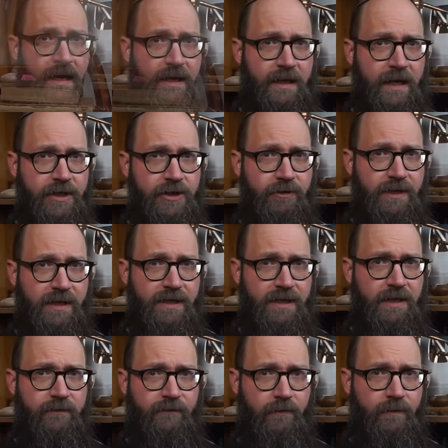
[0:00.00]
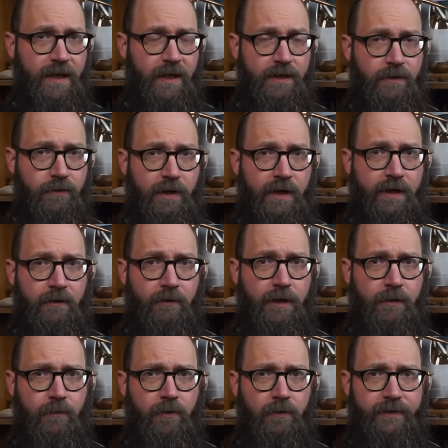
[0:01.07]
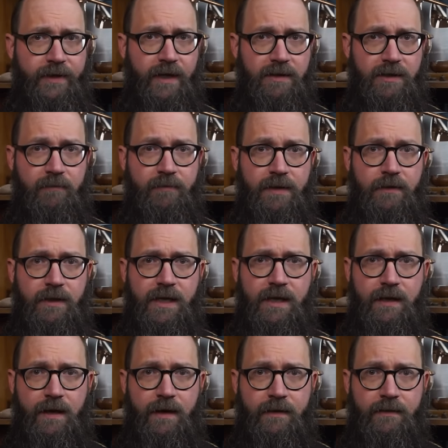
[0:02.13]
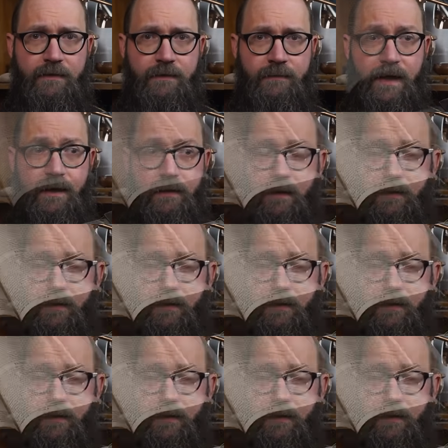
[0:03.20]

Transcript: And as you can see from the antiquarian alchemical texts I've been looking at and